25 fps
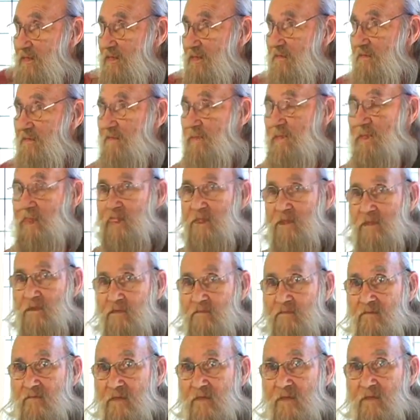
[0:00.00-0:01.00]
Yeah,
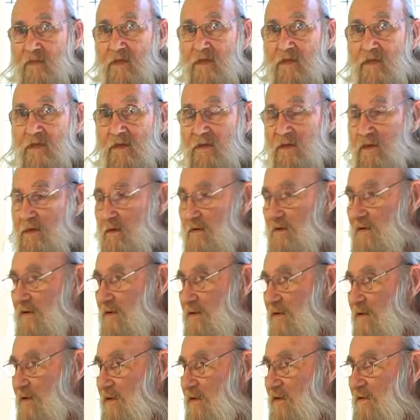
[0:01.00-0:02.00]
we'll get a shot of
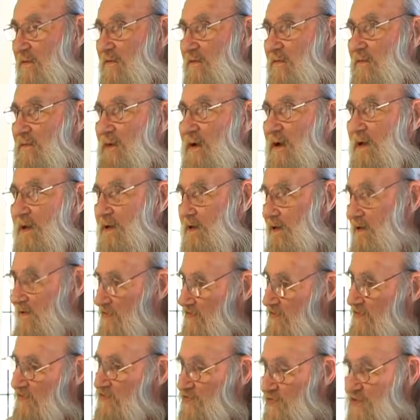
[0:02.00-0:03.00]
that at a later time.